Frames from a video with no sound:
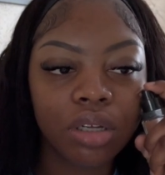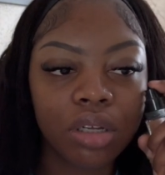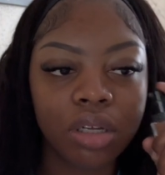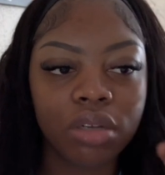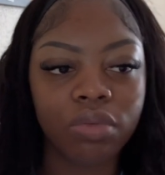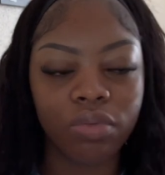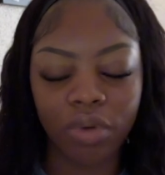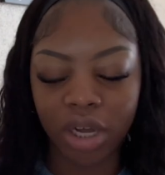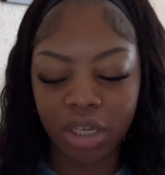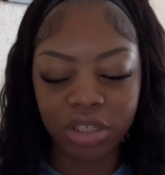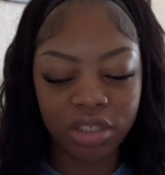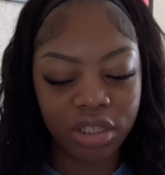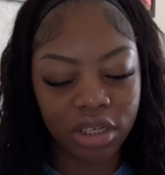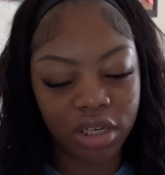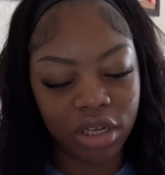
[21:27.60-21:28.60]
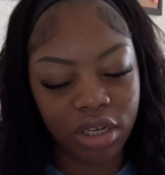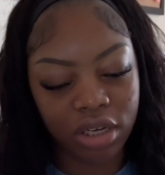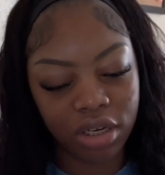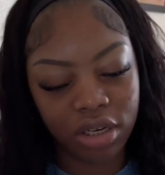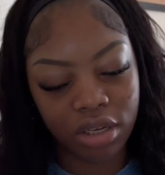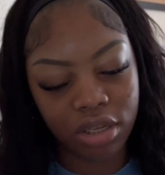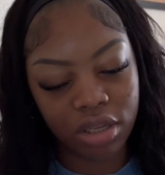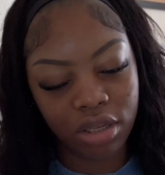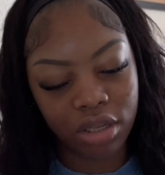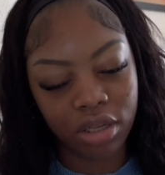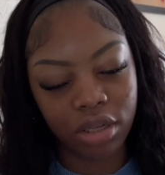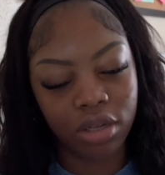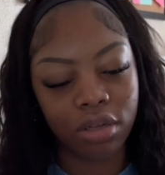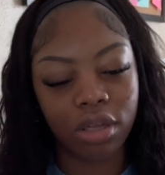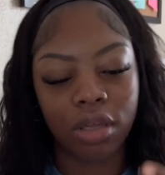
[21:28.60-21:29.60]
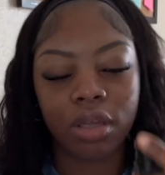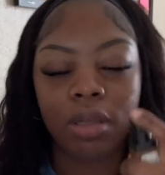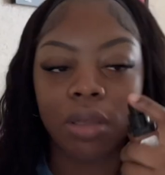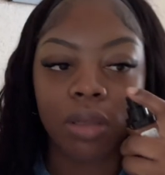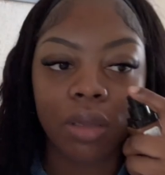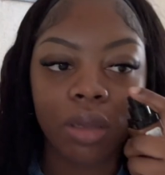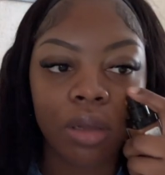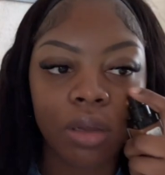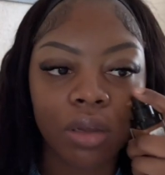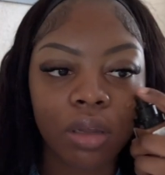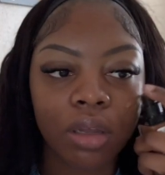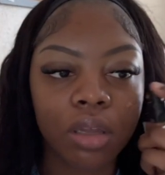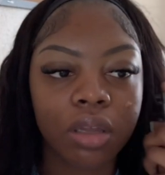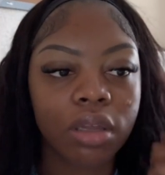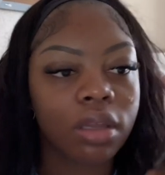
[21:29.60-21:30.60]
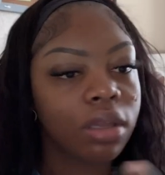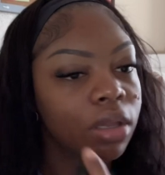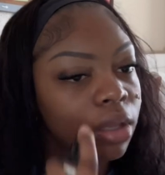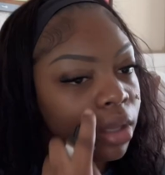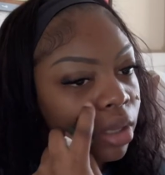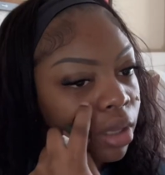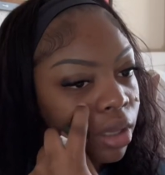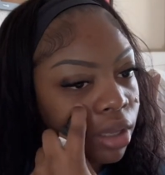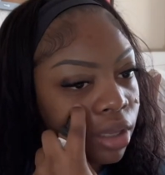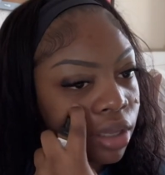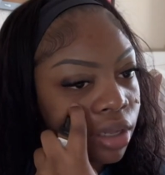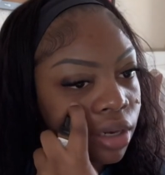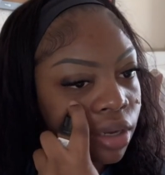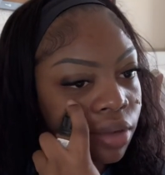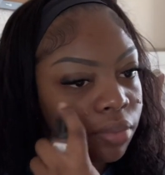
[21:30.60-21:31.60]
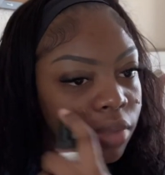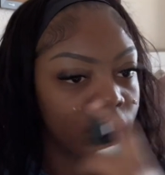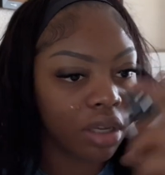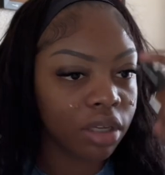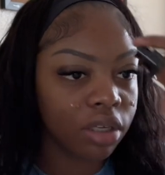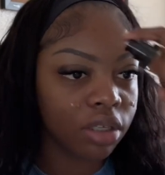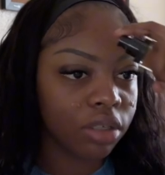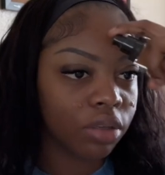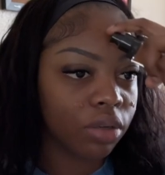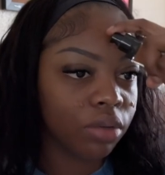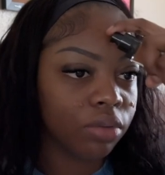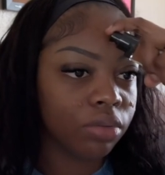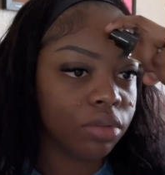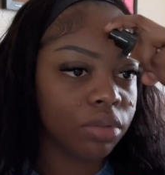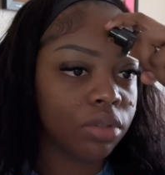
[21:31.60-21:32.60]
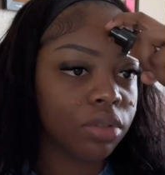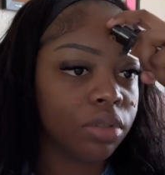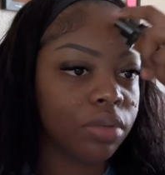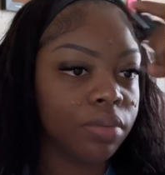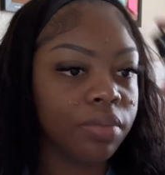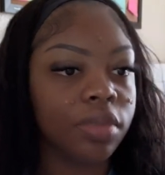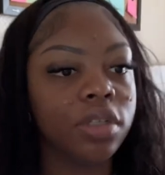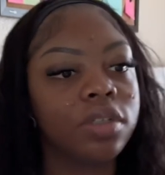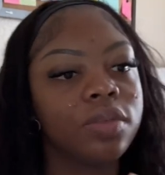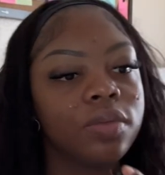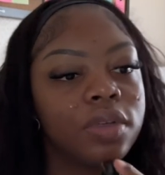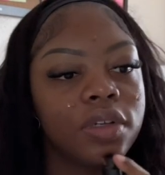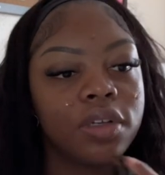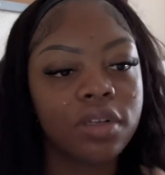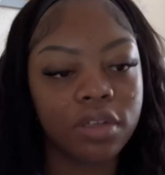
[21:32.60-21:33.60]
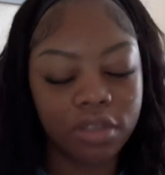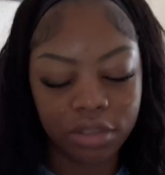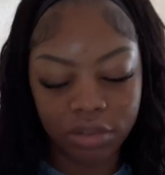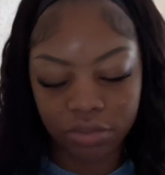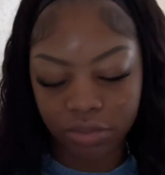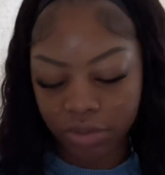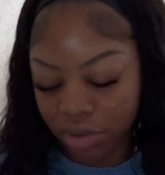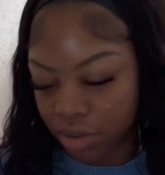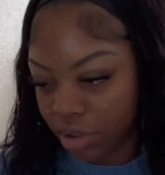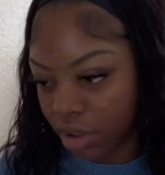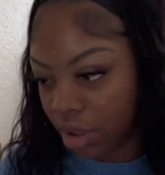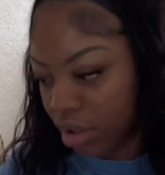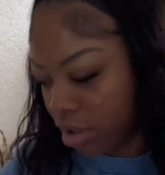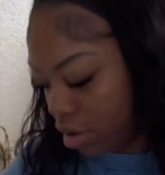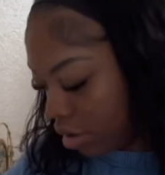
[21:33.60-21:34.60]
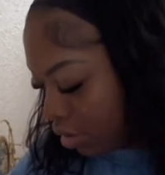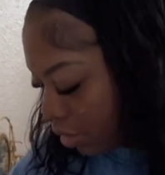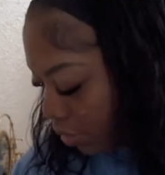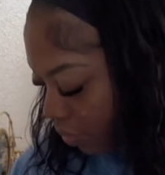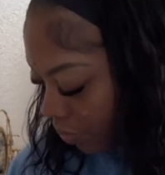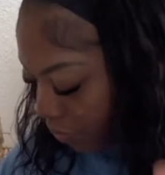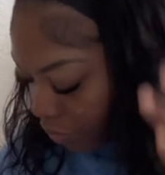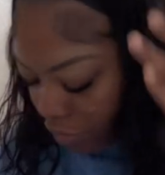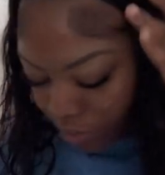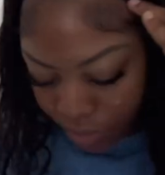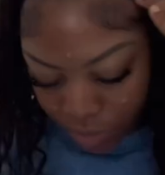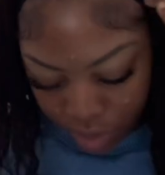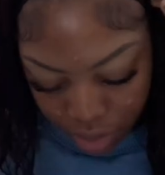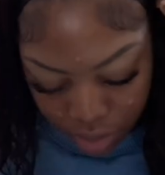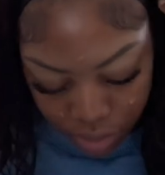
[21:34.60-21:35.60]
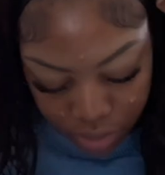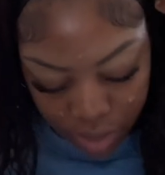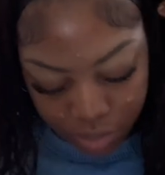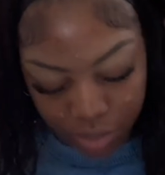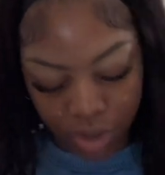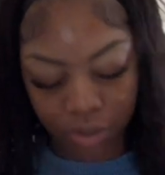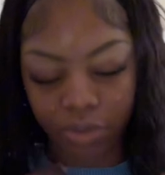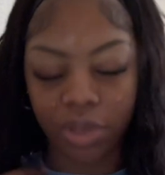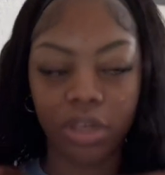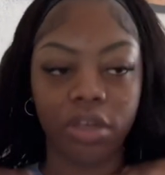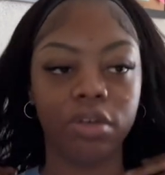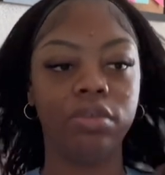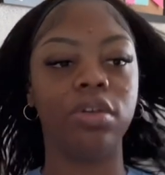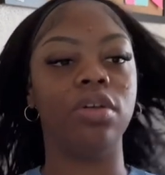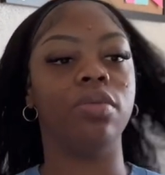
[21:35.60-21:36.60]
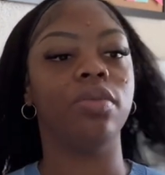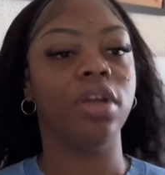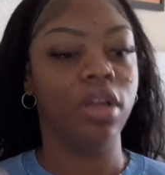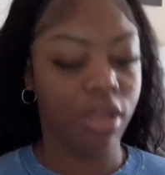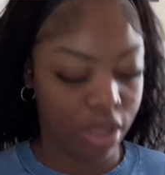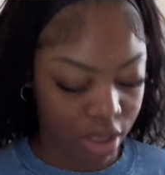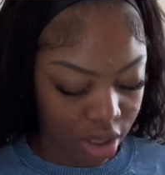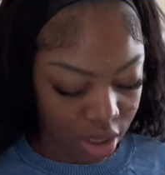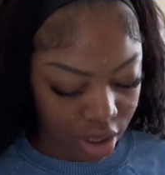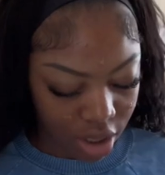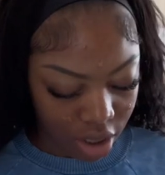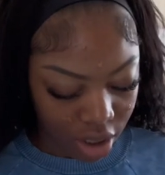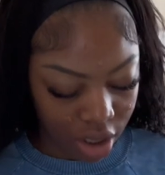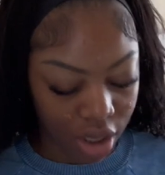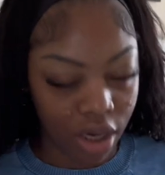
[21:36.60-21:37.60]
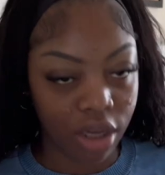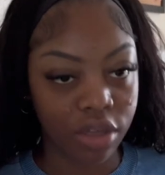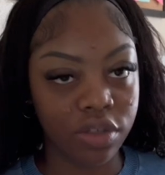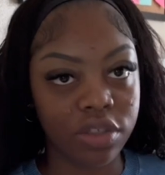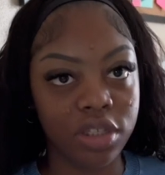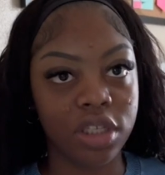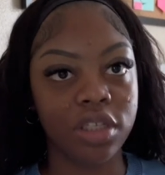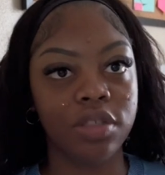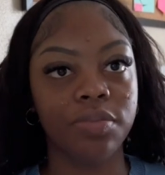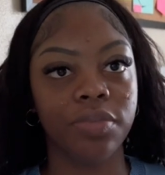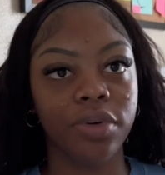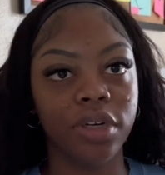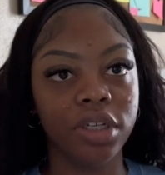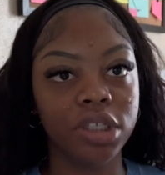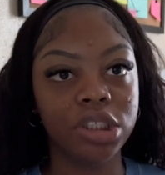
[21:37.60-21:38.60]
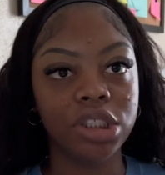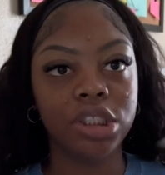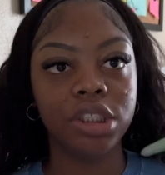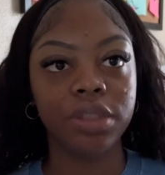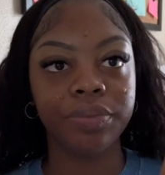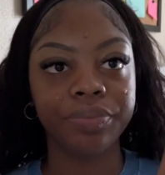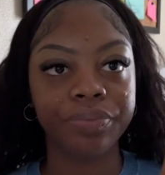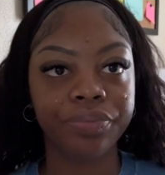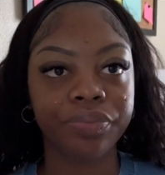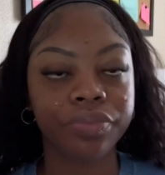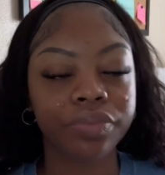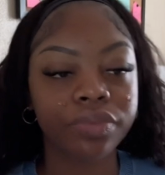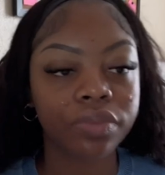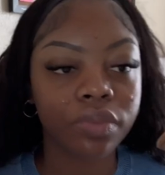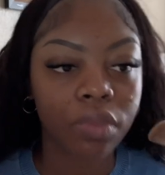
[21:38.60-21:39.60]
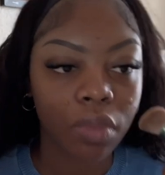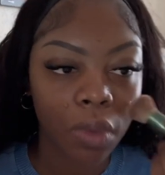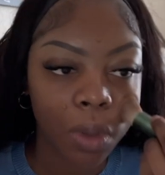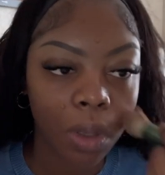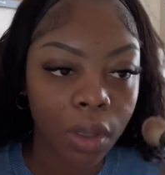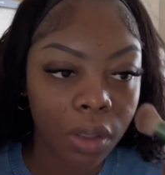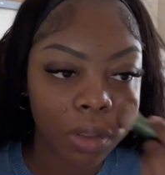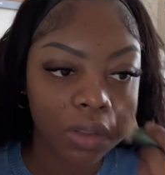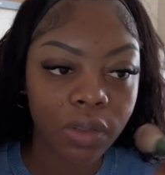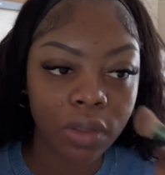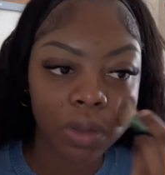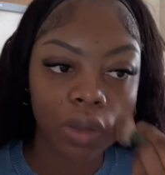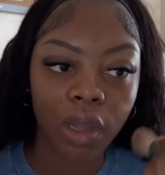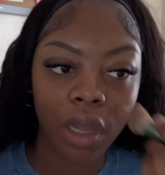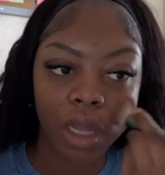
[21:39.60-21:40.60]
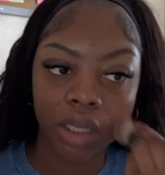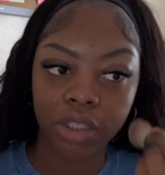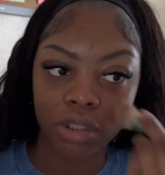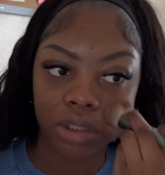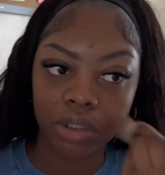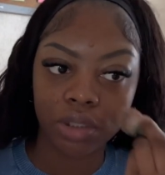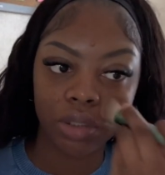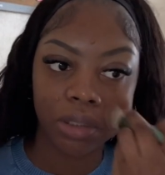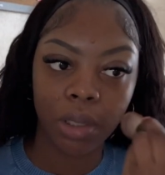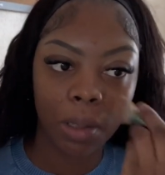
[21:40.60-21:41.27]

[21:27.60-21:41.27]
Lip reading: Why is it not? Okay. And I'm not gonna go too much with it because once again, I'm not really going nowhere. And I use this brush. So I just